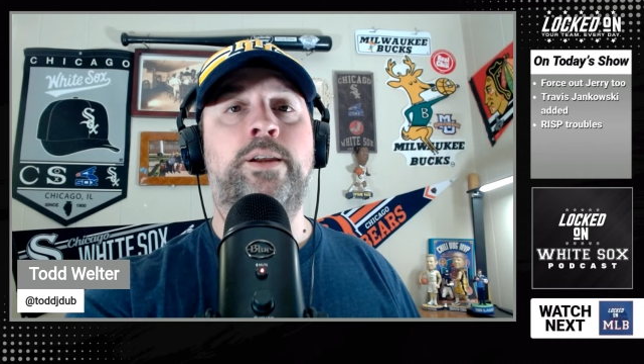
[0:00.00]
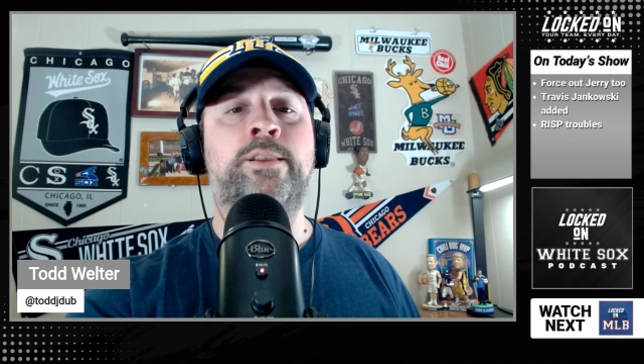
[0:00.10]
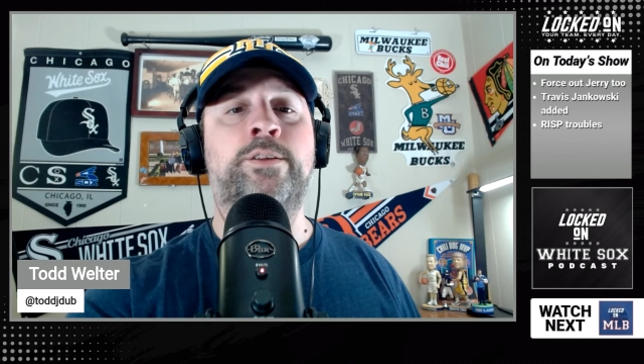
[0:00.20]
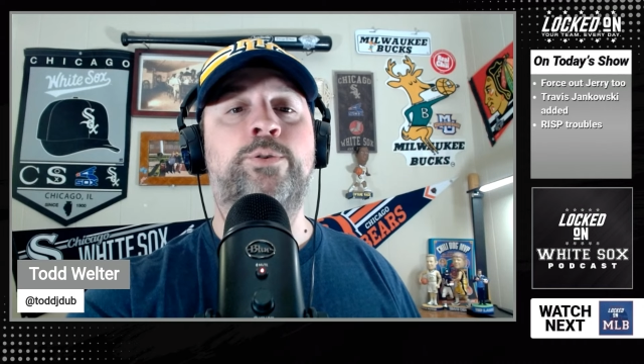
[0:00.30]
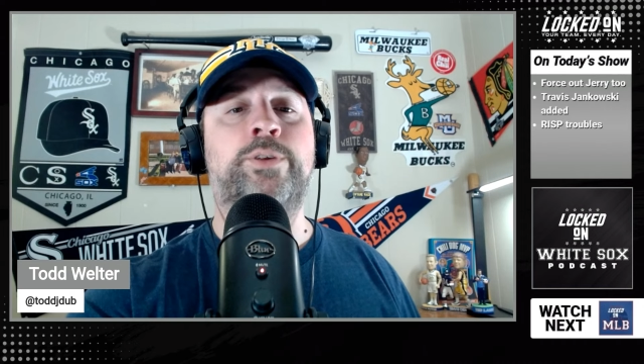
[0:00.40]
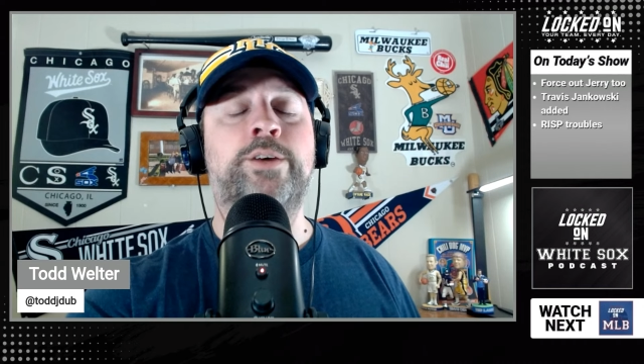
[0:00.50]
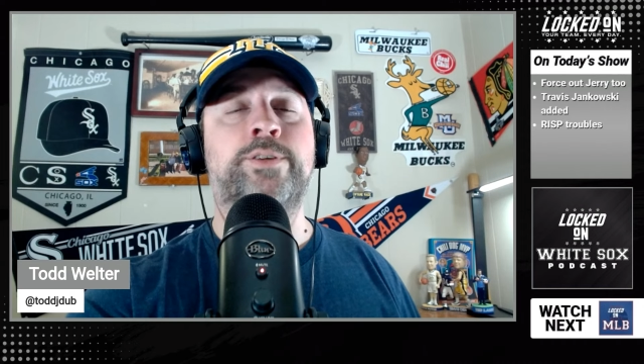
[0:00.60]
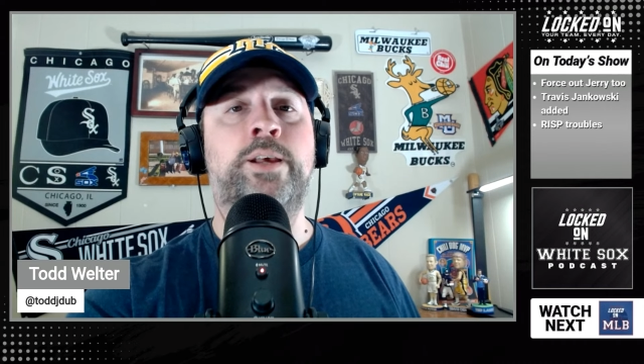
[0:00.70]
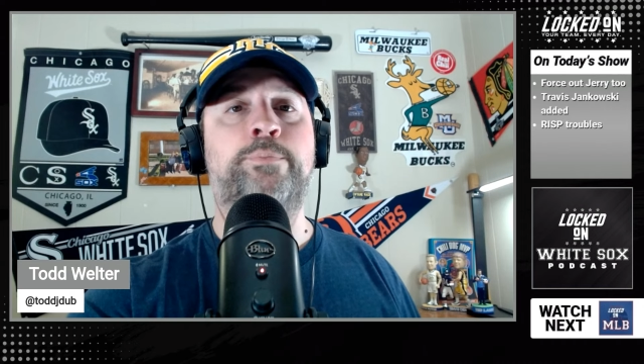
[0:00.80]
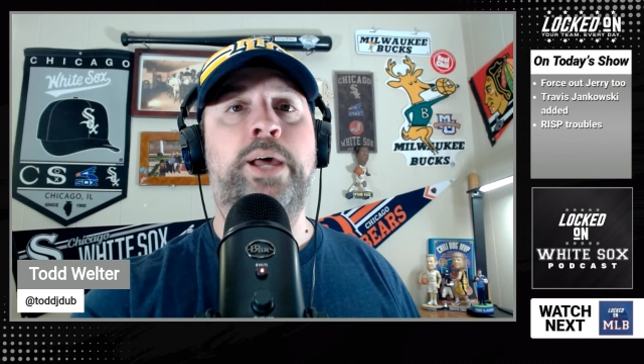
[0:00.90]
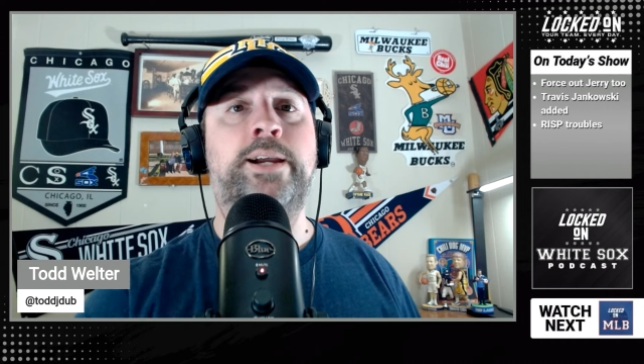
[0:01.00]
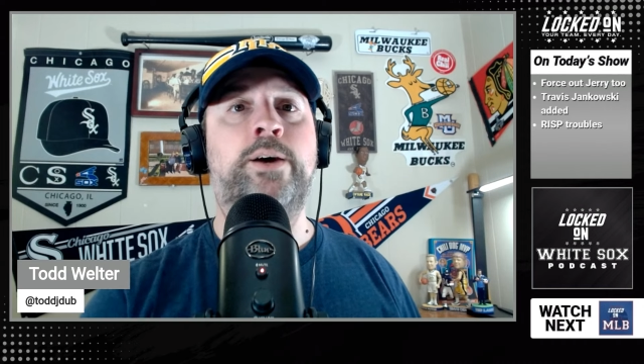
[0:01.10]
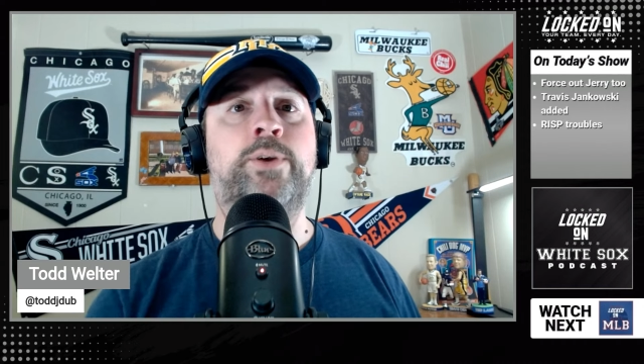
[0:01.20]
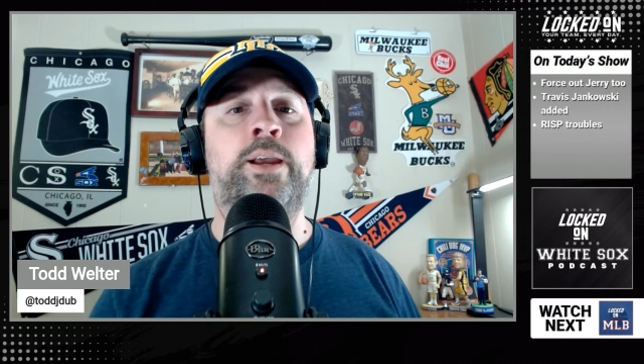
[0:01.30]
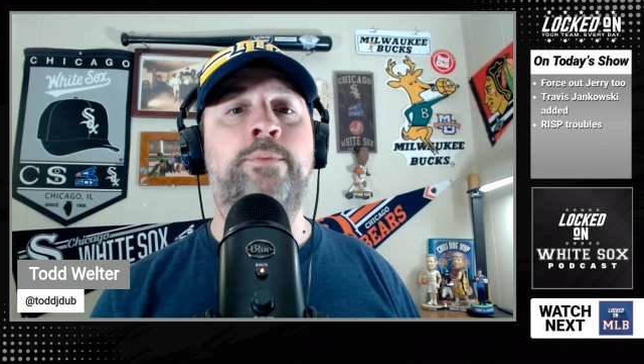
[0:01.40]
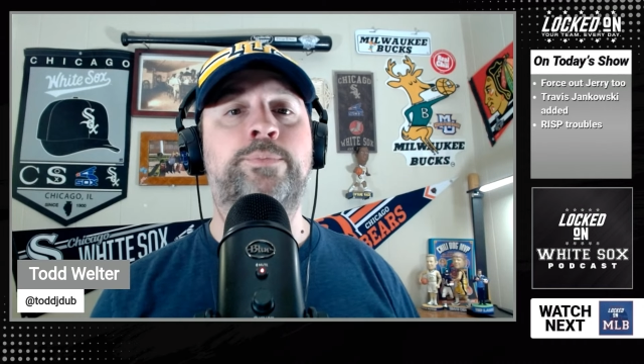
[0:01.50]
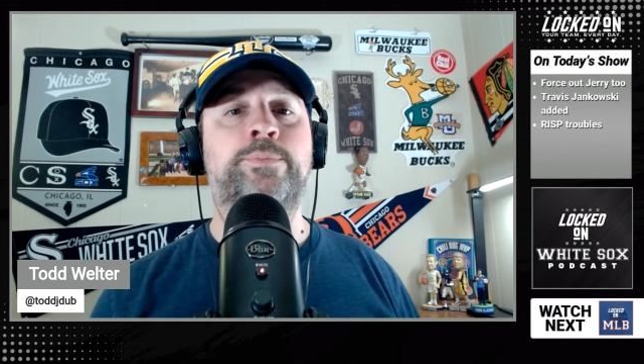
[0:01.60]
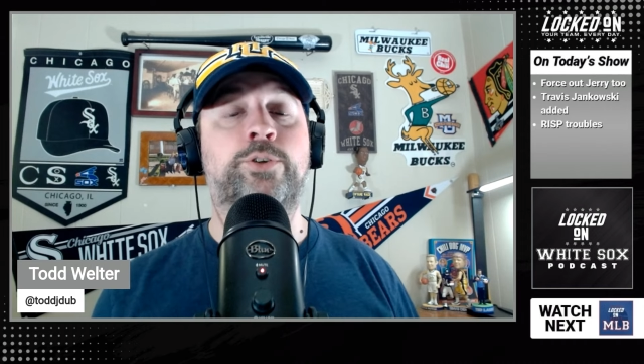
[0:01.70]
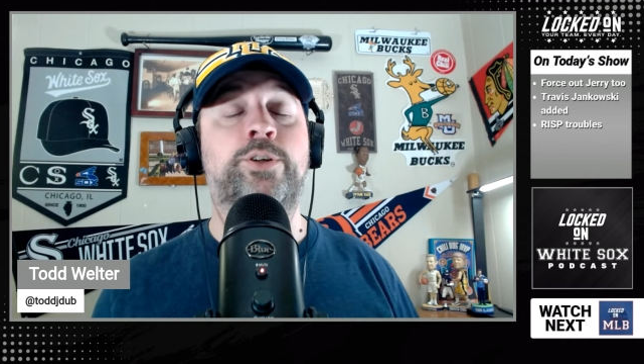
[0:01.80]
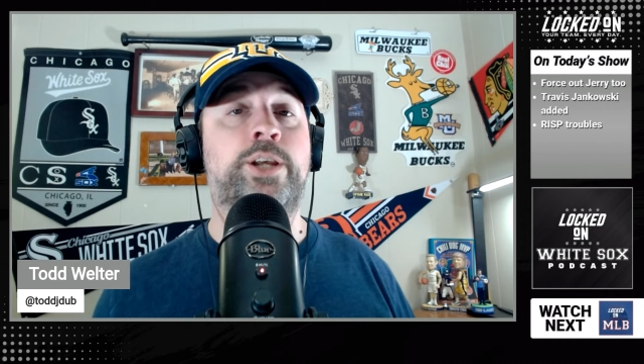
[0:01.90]
in the 2008 blackout game
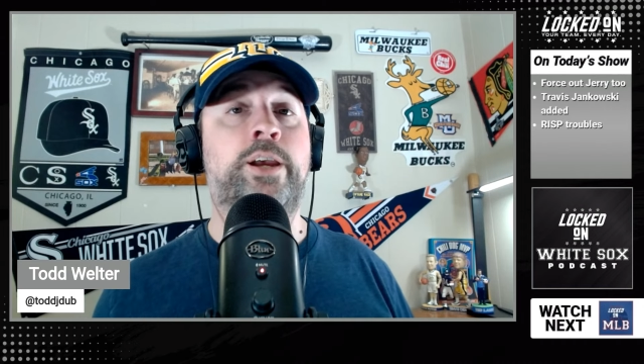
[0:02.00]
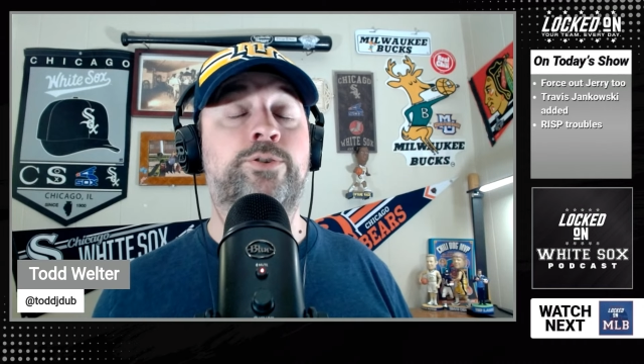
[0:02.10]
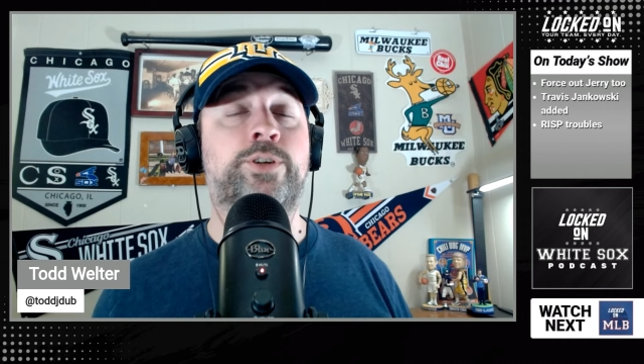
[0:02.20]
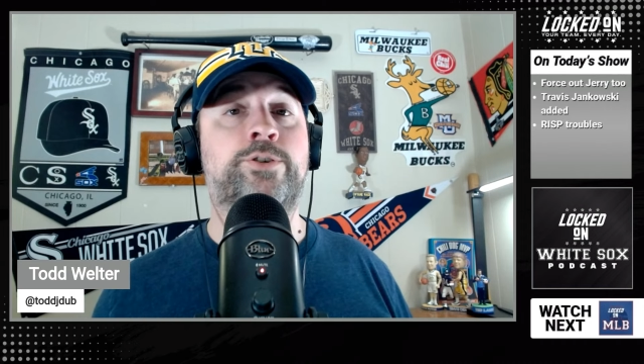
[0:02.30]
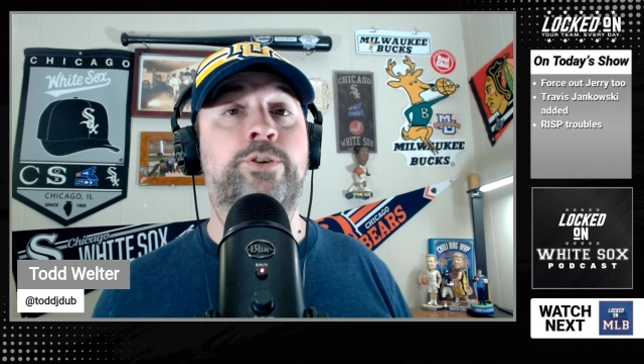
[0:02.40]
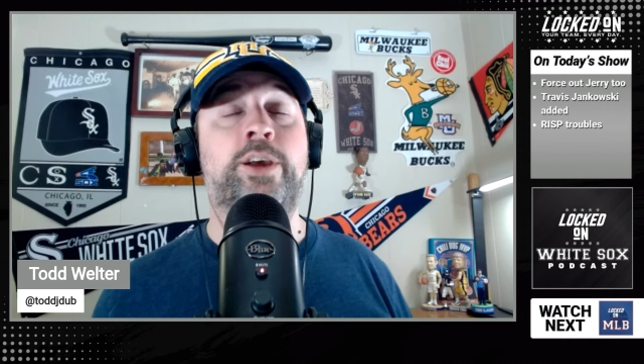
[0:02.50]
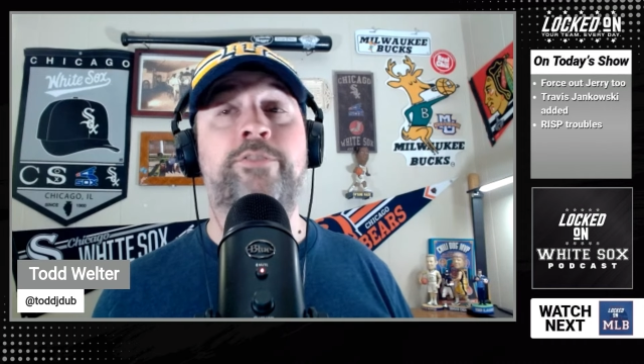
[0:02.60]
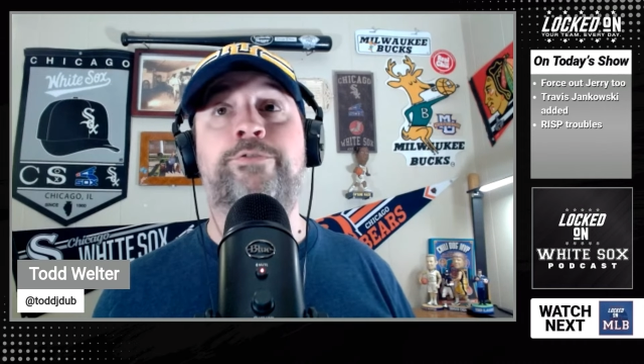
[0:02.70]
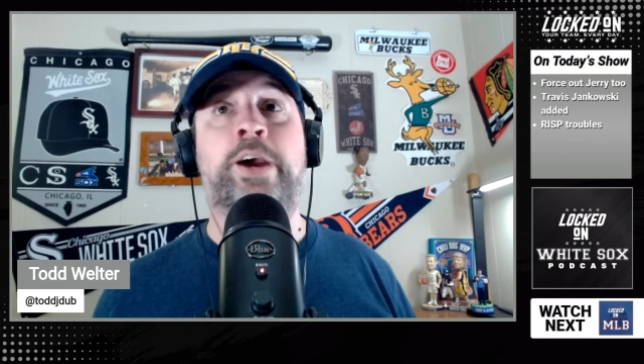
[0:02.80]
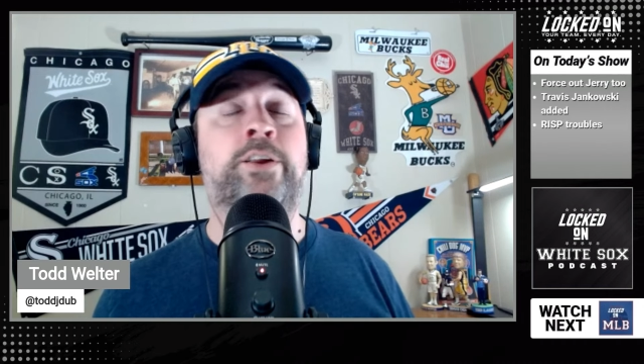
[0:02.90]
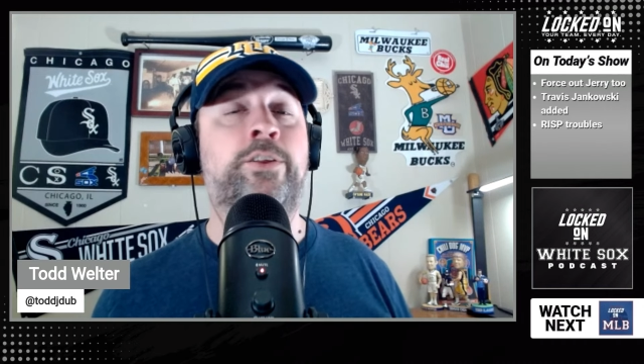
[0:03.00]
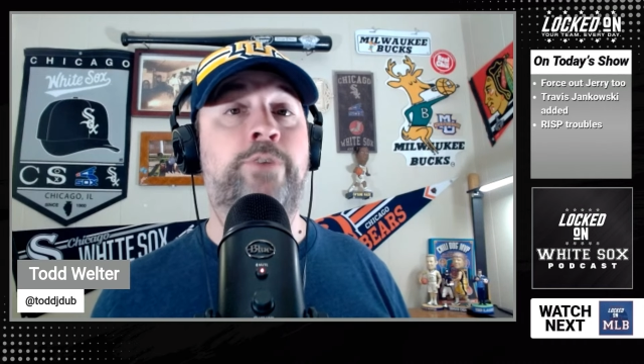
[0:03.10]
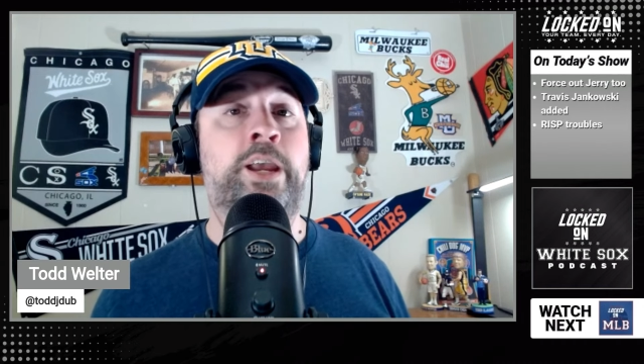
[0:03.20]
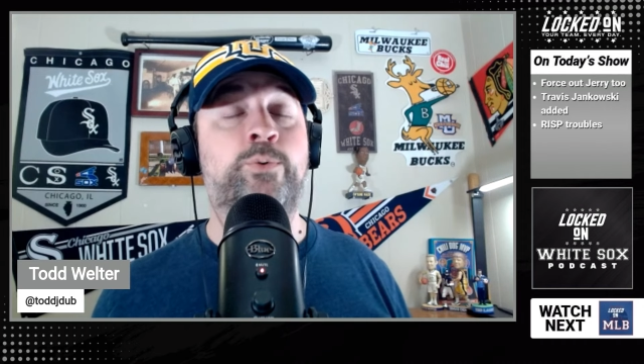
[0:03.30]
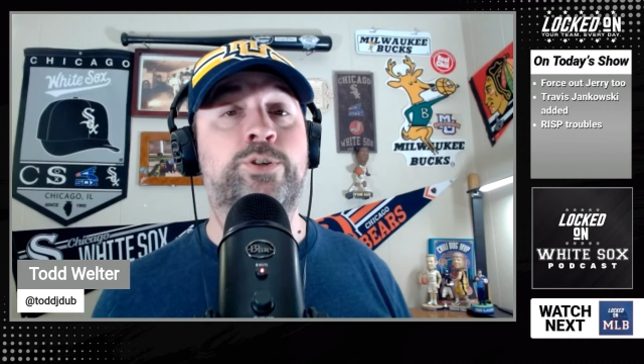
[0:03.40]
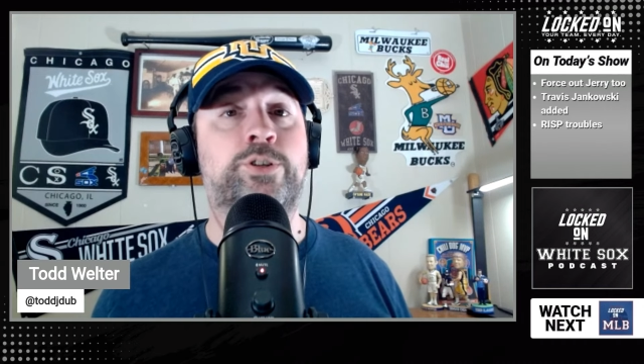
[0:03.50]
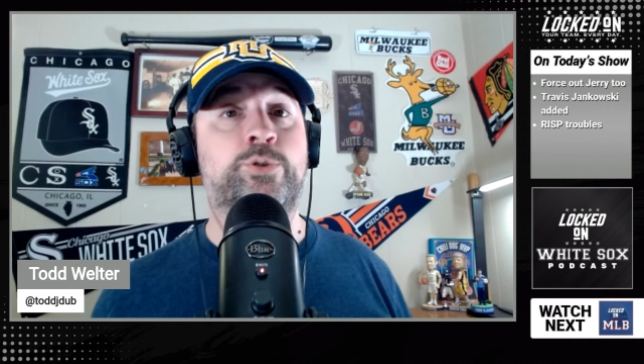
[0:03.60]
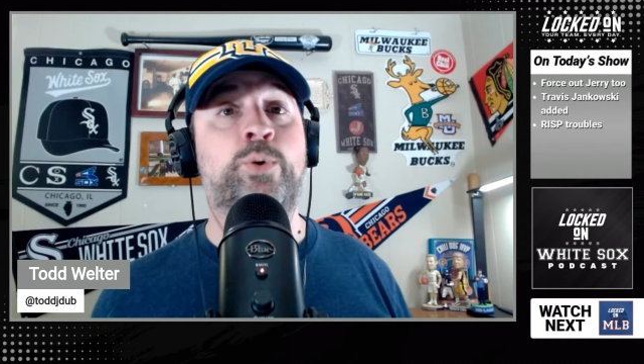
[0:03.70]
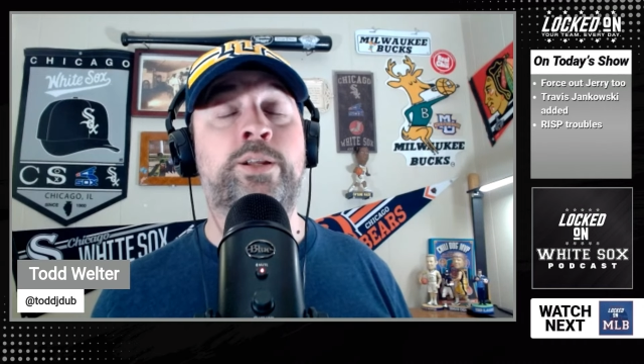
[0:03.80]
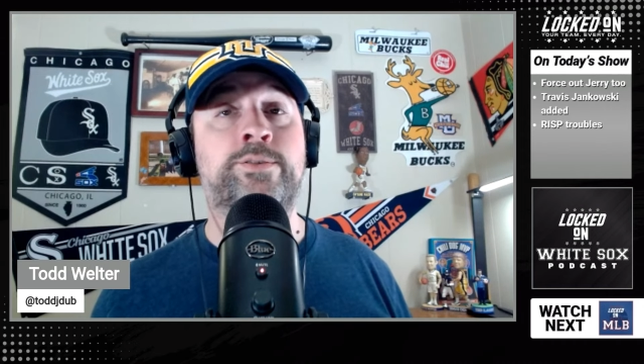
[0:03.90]
to clinch the AL Central and finally vanquish the
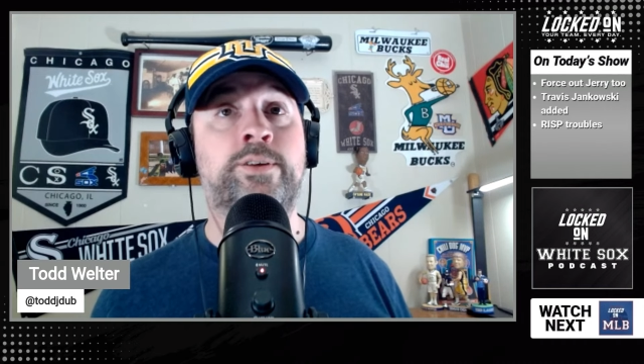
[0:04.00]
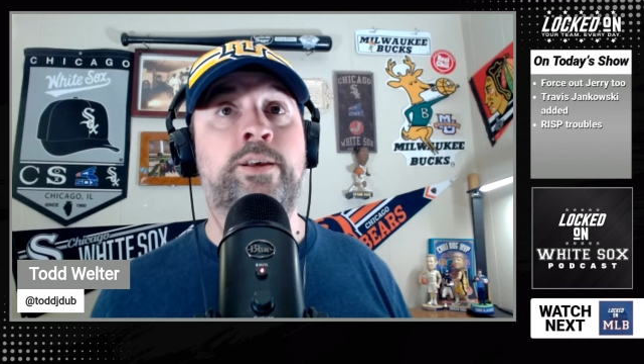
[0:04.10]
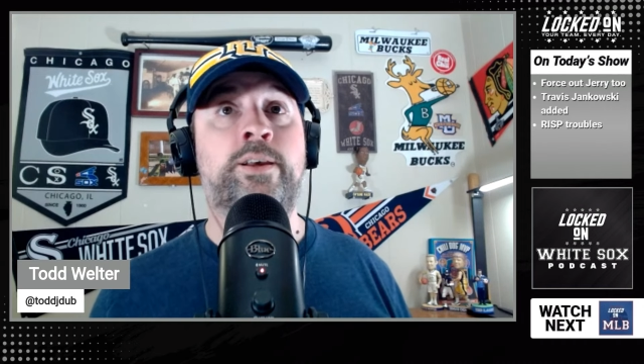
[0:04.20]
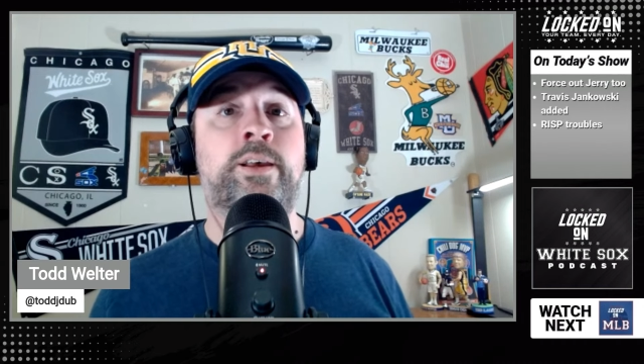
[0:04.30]
Twins